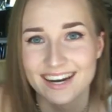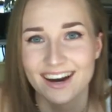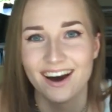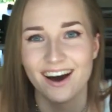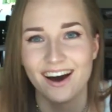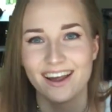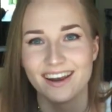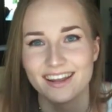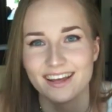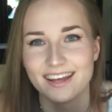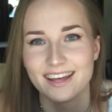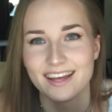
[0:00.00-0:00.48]

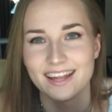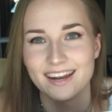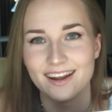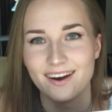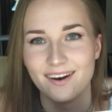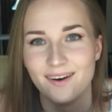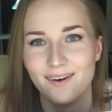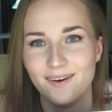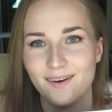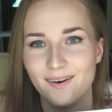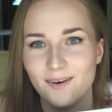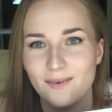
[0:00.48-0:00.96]
got it.
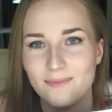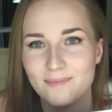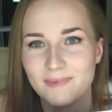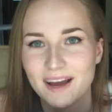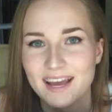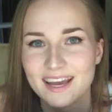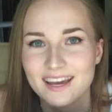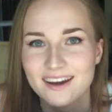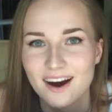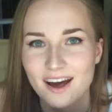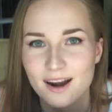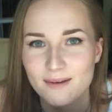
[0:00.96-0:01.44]
Oh
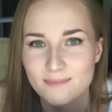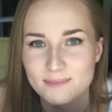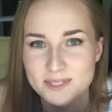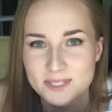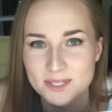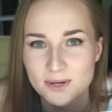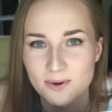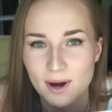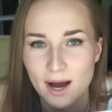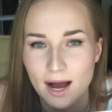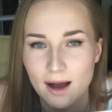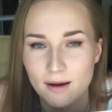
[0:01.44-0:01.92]
my god, I'm
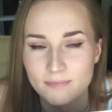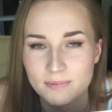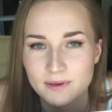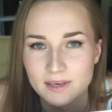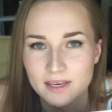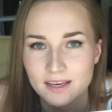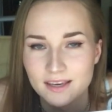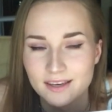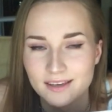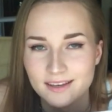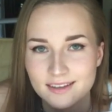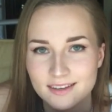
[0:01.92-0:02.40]
so
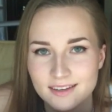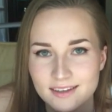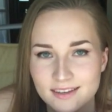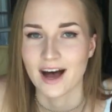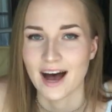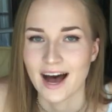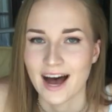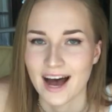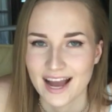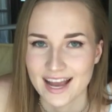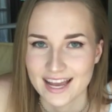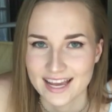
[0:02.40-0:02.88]
happy.
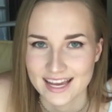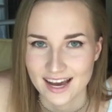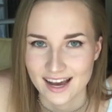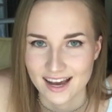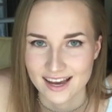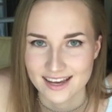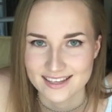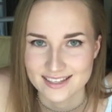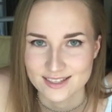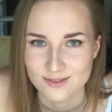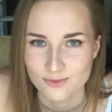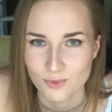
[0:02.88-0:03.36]
Hi
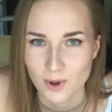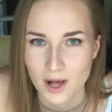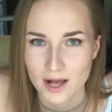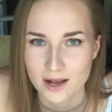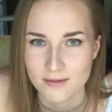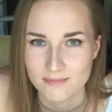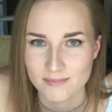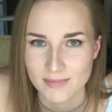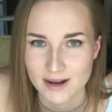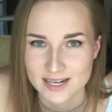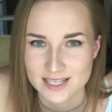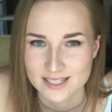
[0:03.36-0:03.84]
guys,
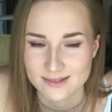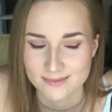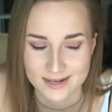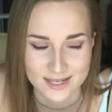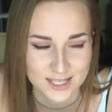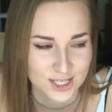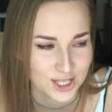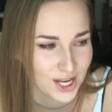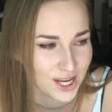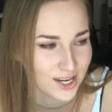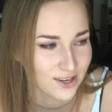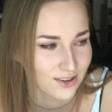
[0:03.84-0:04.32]
welcome back to my
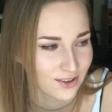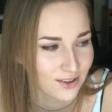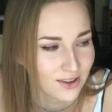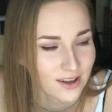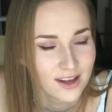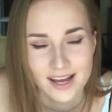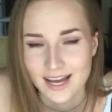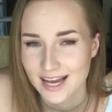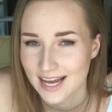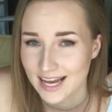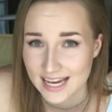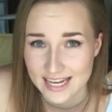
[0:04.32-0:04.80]
channel.
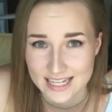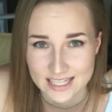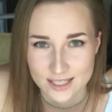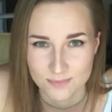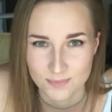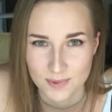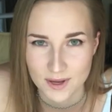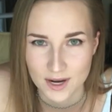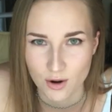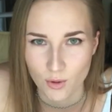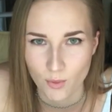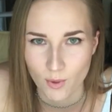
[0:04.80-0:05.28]
It's
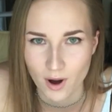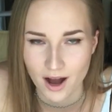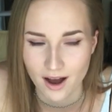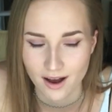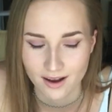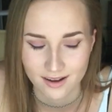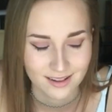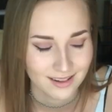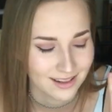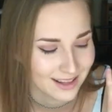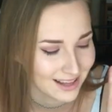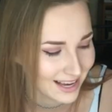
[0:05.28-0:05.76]
been a
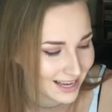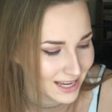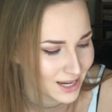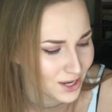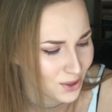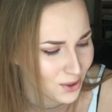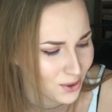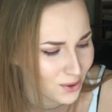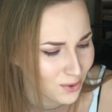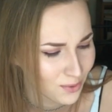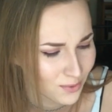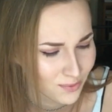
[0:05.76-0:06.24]
while, I
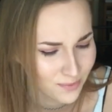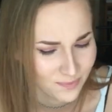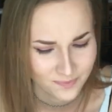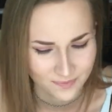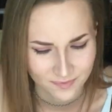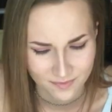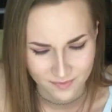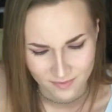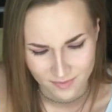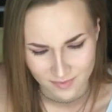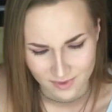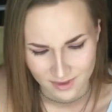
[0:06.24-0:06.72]
know.
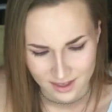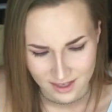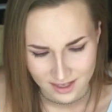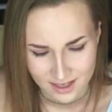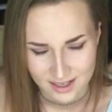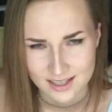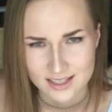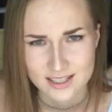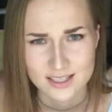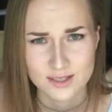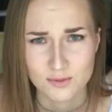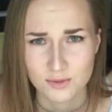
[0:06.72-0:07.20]

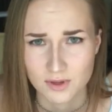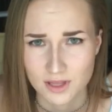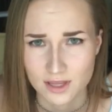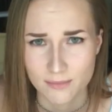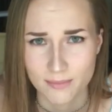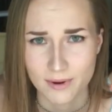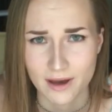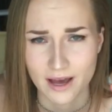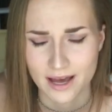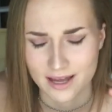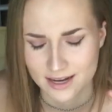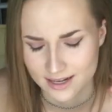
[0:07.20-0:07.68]
It's really
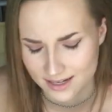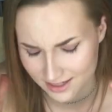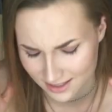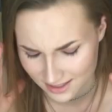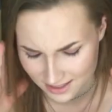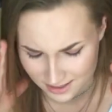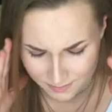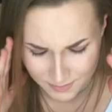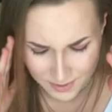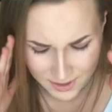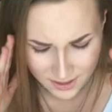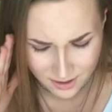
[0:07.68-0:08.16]
bad.
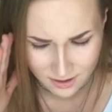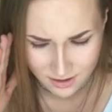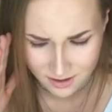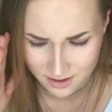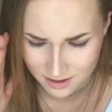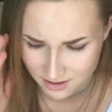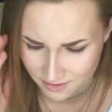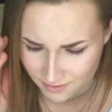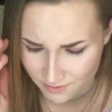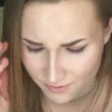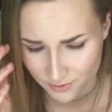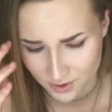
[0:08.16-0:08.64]
It's been a
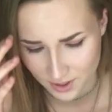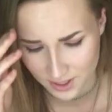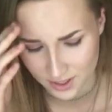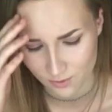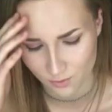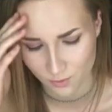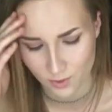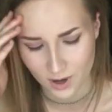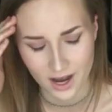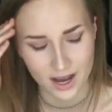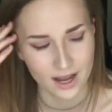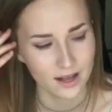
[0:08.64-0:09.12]

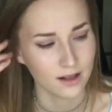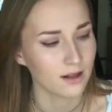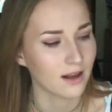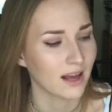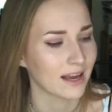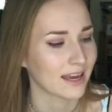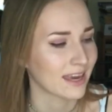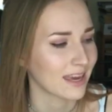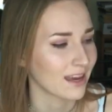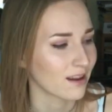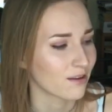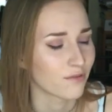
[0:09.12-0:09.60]
freaking while. I
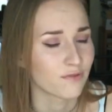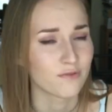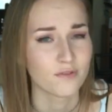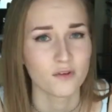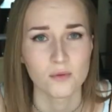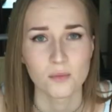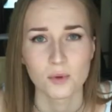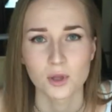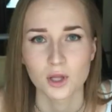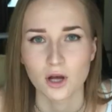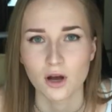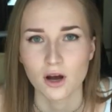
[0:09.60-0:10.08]
can't
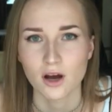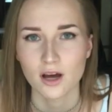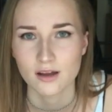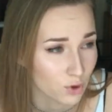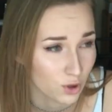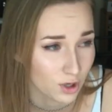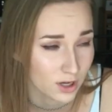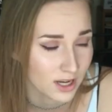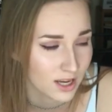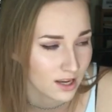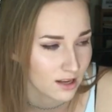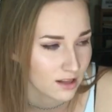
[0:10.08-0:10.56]
film a lot,
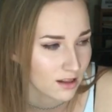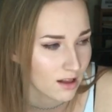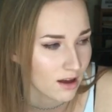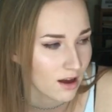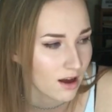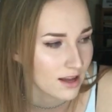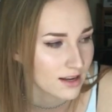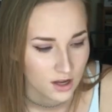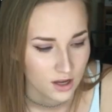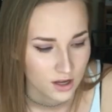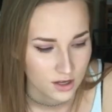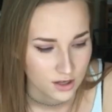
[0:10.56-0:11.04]
working a
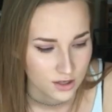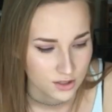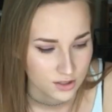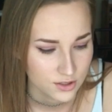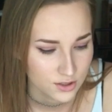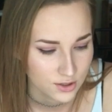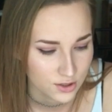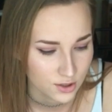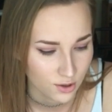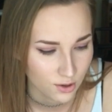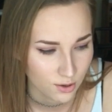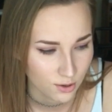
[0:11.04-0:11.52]
lot,
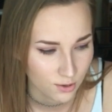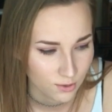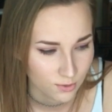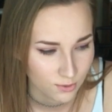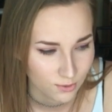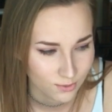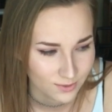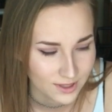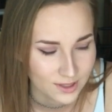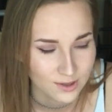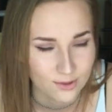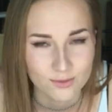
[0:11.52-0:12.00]

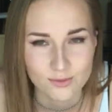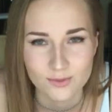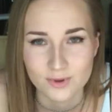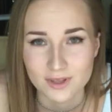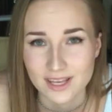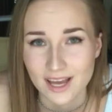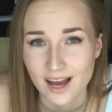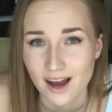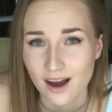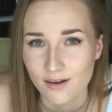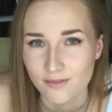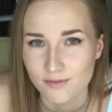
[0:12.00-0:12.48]
so I don't
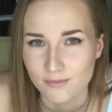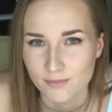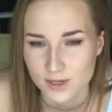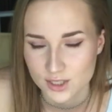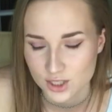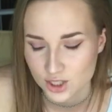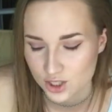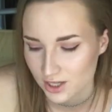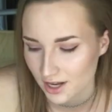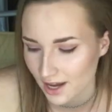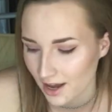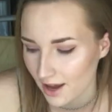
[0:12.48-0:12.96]
really have
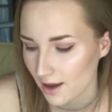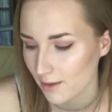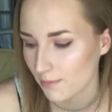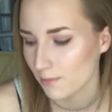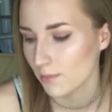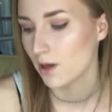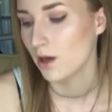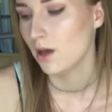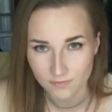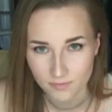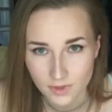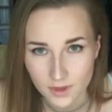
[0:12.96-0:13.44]
much
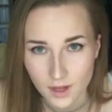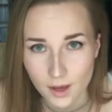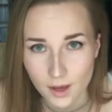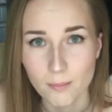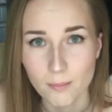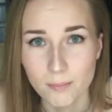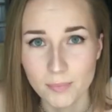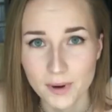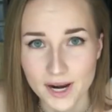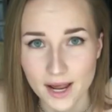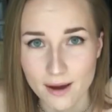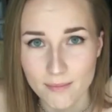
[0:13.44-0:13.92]
time.
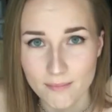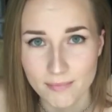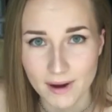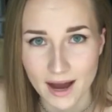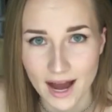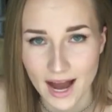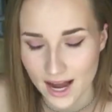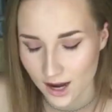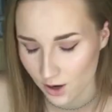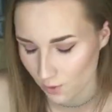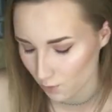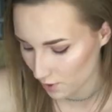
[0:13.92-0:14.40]
But I'm
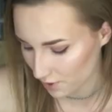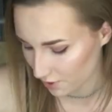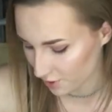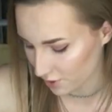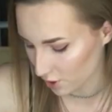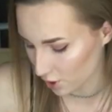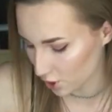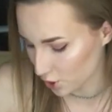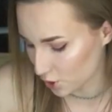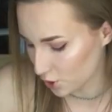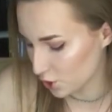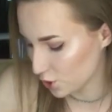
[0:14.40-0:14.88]
back
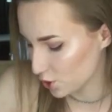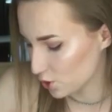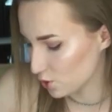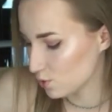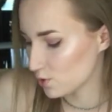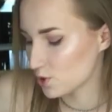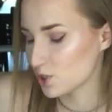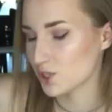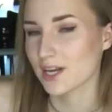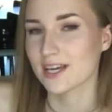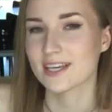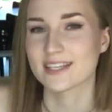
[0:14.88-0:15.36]
with a
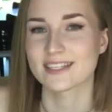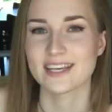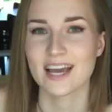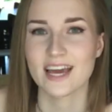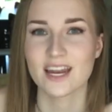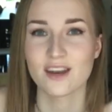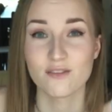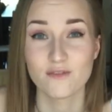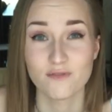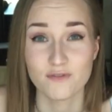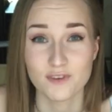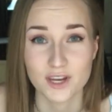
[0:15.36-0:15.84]
huge,
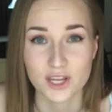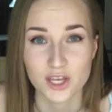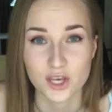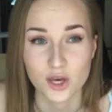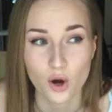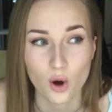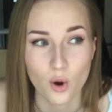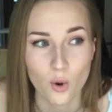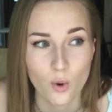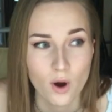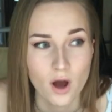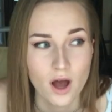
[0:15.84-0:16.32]
exciting
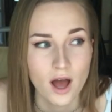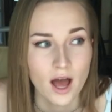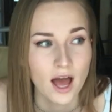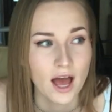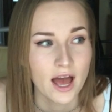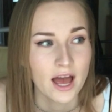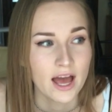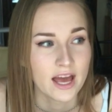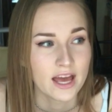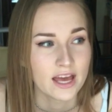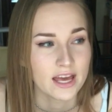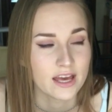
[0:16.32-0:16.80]
video.
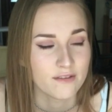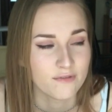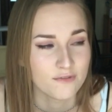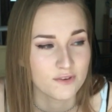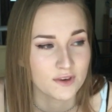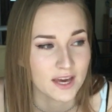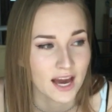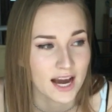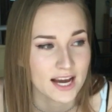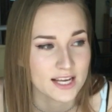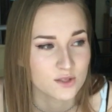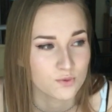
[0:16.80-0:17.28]
If
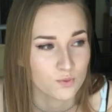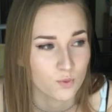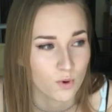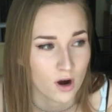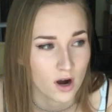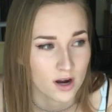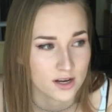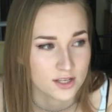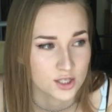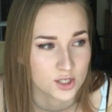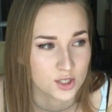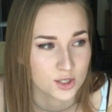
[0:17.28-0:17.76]
you guys
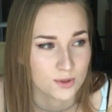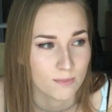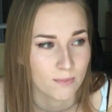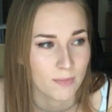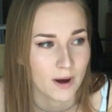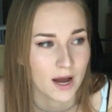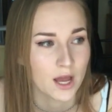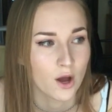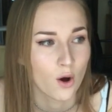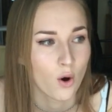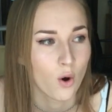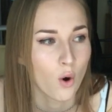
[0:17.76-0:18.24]
watched
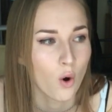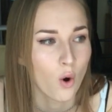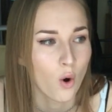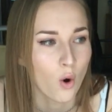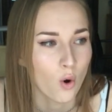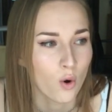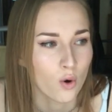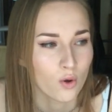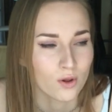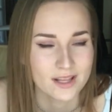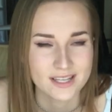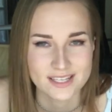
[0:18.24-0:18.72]
my
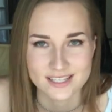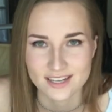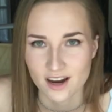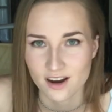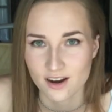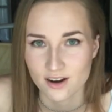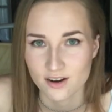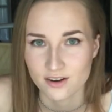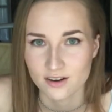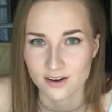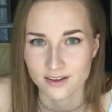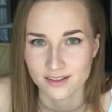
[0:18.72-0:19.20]
whole
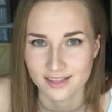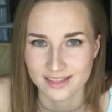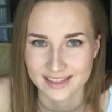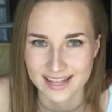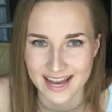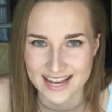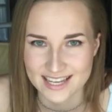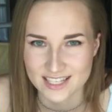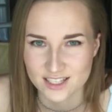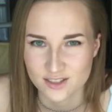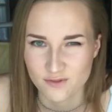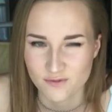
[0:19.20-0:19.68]
entire
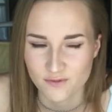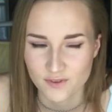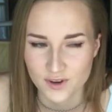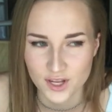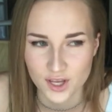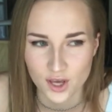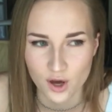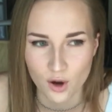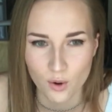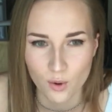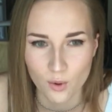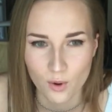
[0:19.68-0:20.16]
last
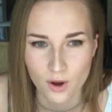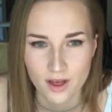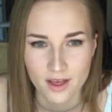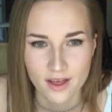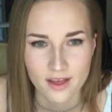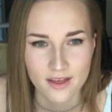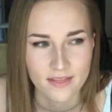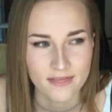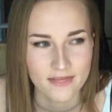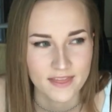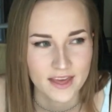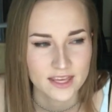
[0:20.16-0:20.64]
video,
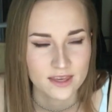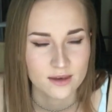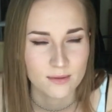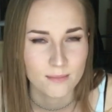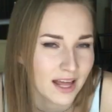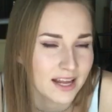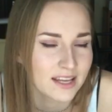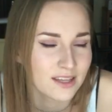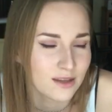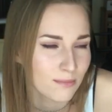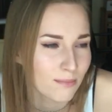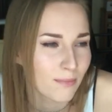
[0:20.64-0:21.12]
then you,
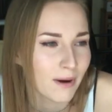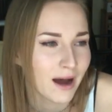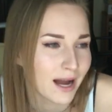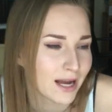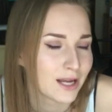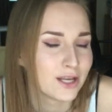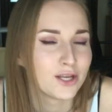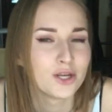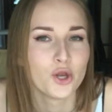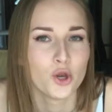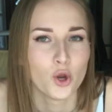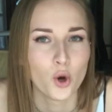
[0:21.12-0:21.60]
then you
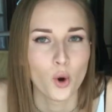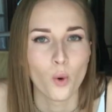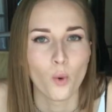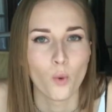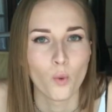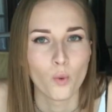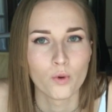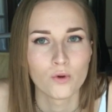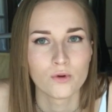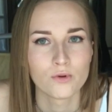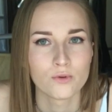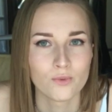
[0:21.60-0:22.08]
might
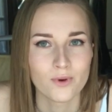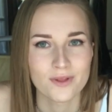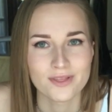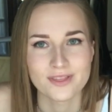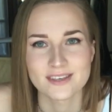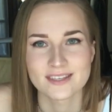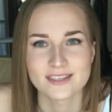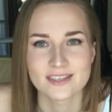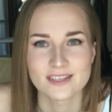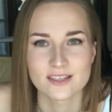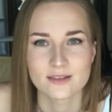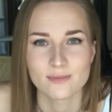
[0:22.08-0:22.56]
know what
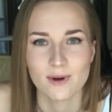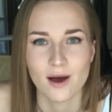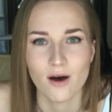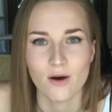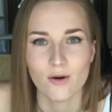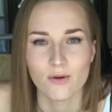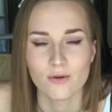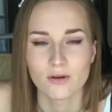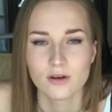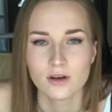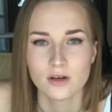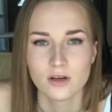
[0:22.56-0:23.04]
this is
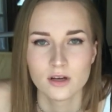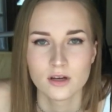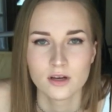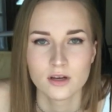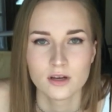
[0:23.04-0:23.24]
about